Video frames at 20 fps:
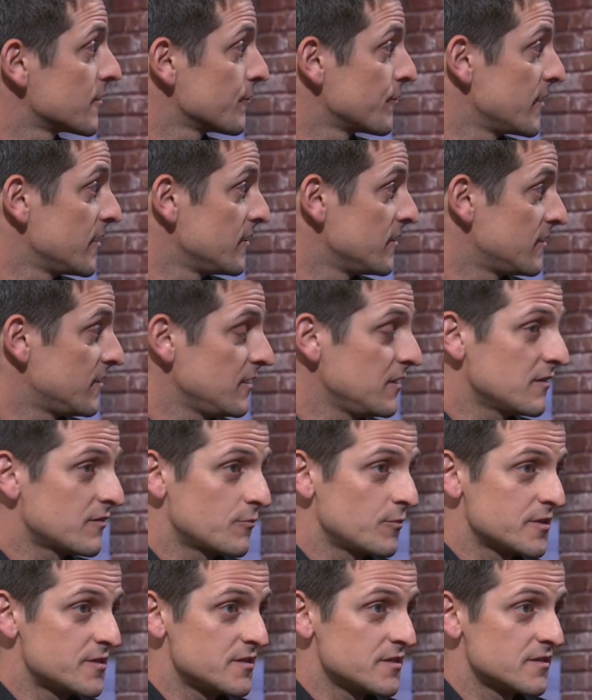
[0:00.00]
of the disease,
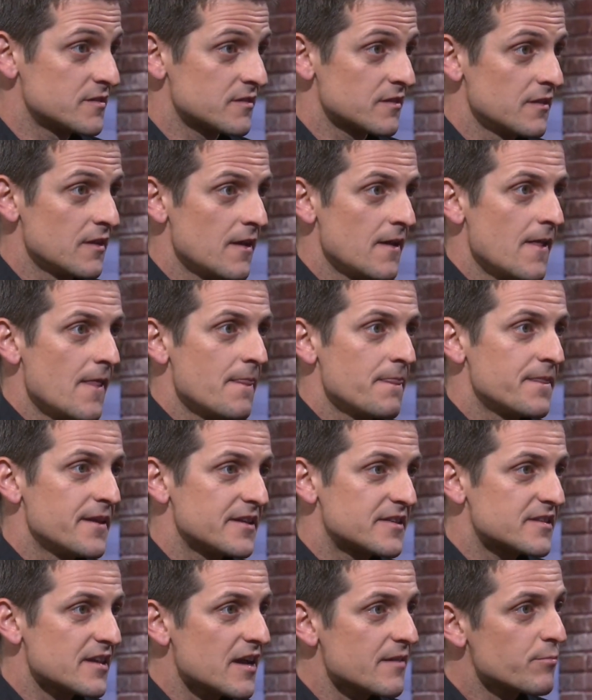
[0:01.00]
which is the
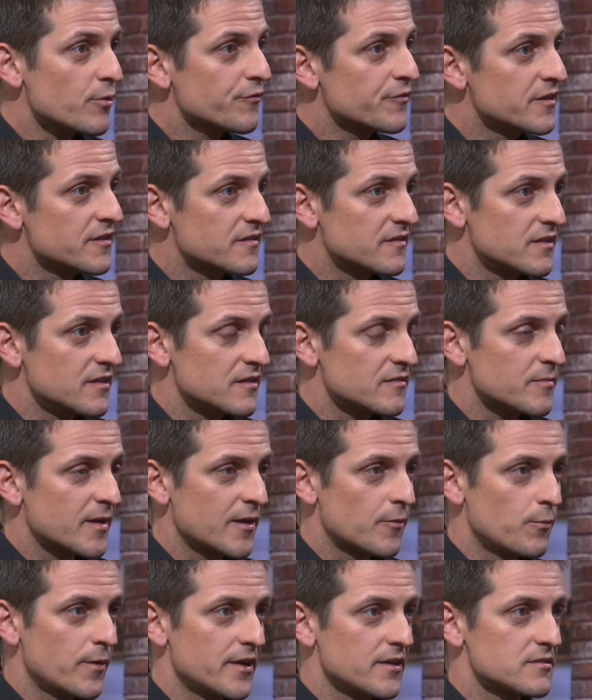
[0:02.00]
type of disease
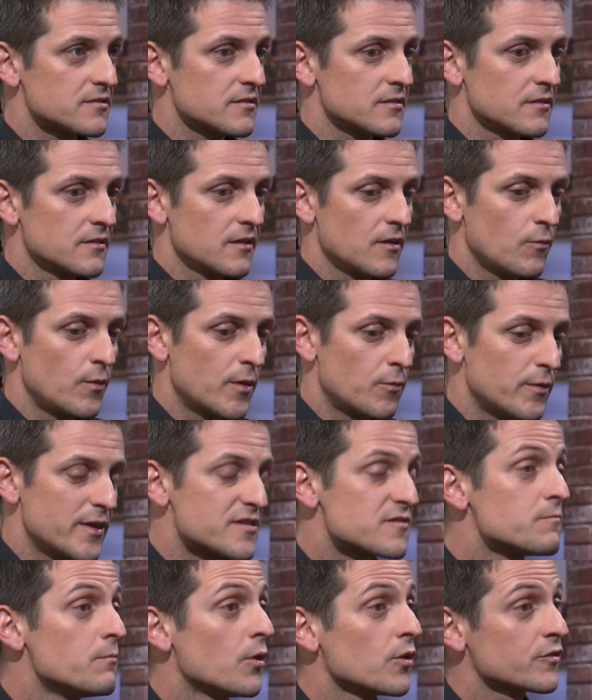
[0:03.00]
by which, with
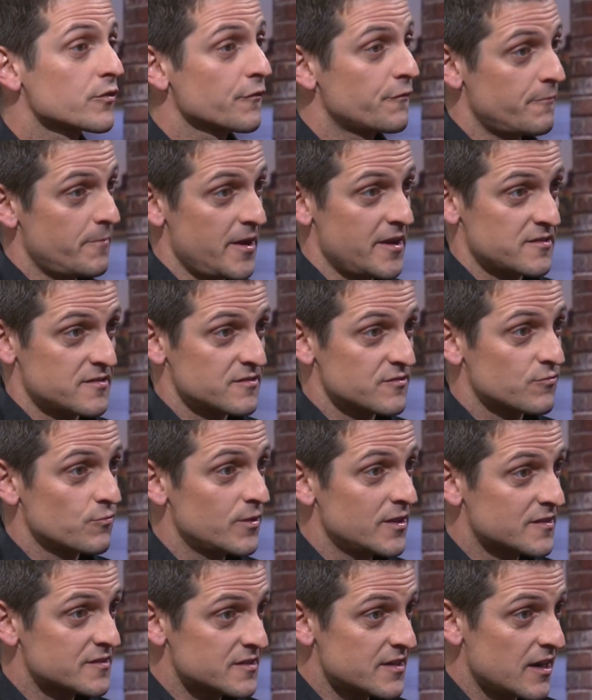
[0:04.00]
which most of patients
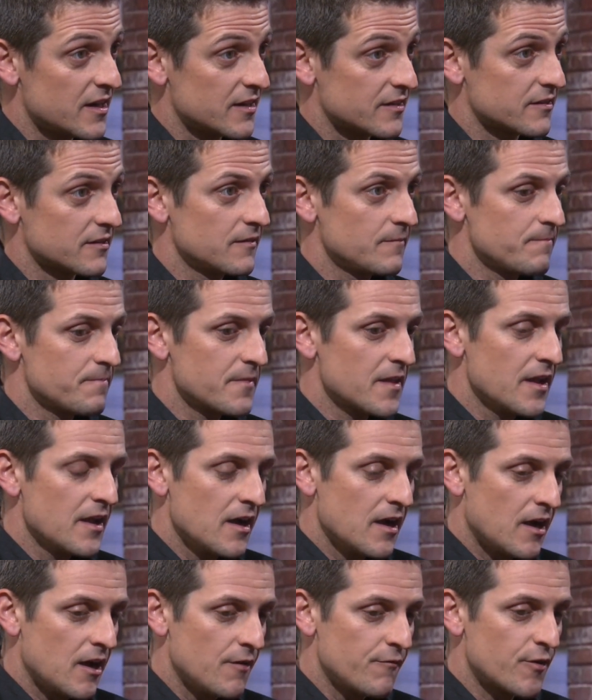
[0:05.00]
will start.
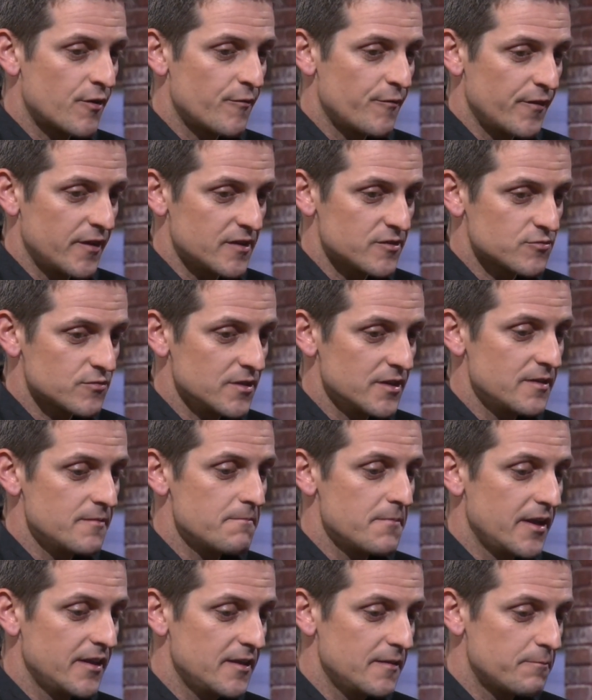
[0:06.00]
However, eventually
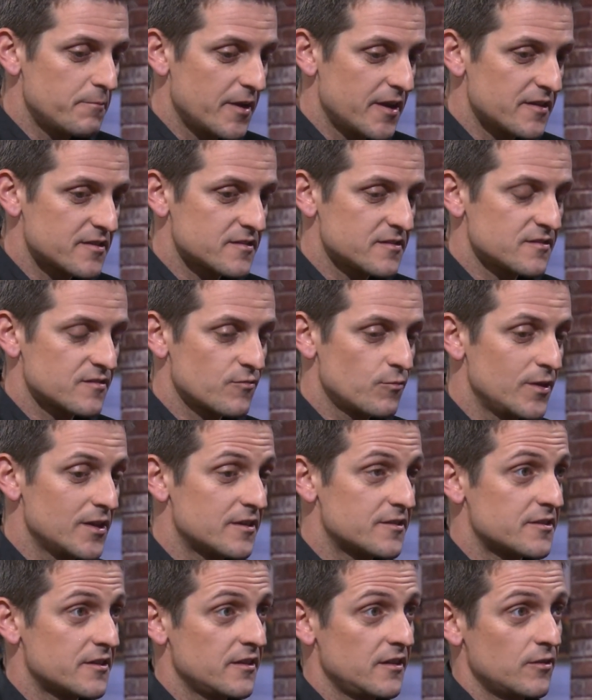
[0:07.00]
many patients will
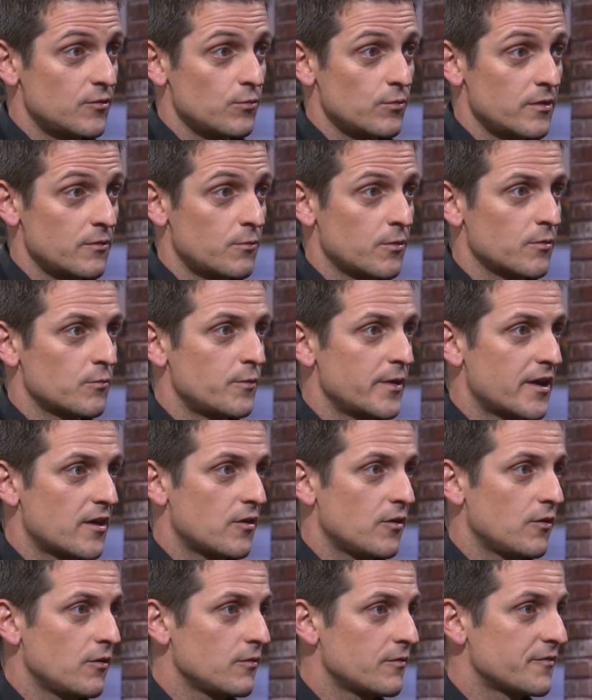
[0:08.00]
turn into the, what we
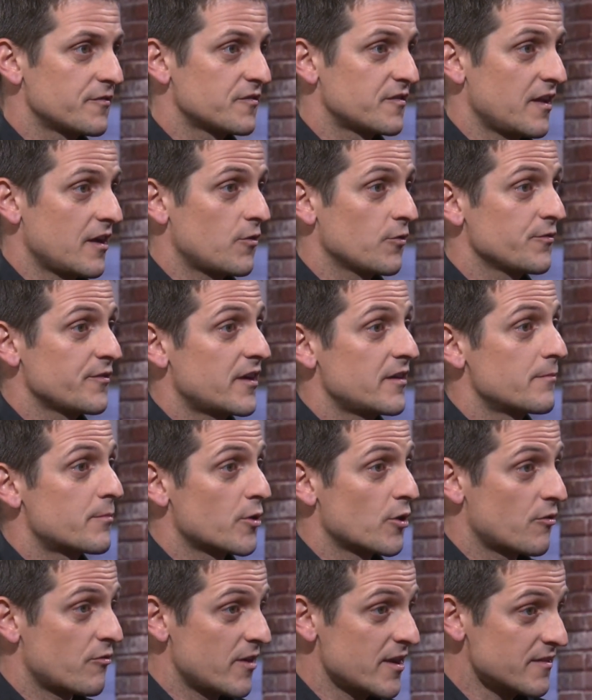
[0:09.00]
call secondary
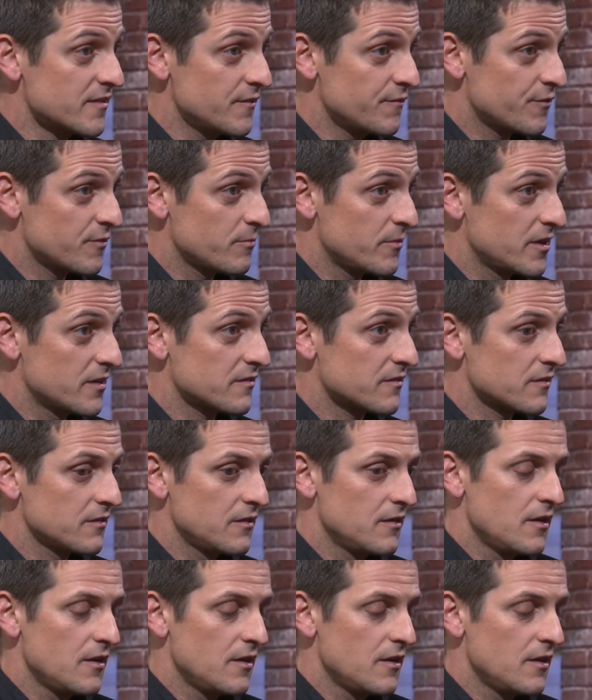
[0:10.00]
progressive MS,